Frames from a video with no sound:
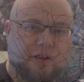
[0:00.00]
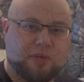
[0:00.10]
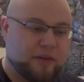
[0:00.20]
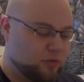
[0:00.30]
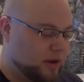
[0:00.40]

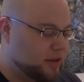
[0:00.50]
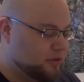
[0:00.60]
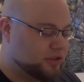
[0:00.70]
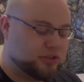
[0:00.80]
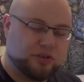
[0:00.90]
whatever, right, you
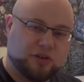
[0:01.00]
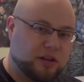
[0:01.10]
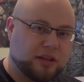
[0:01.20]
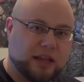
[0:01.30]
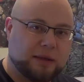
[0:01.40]
just turn
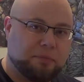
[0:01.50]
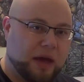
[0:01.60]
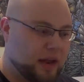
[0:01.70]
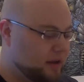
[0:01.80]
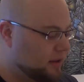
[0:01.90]
on the light
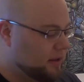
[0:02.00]
pad,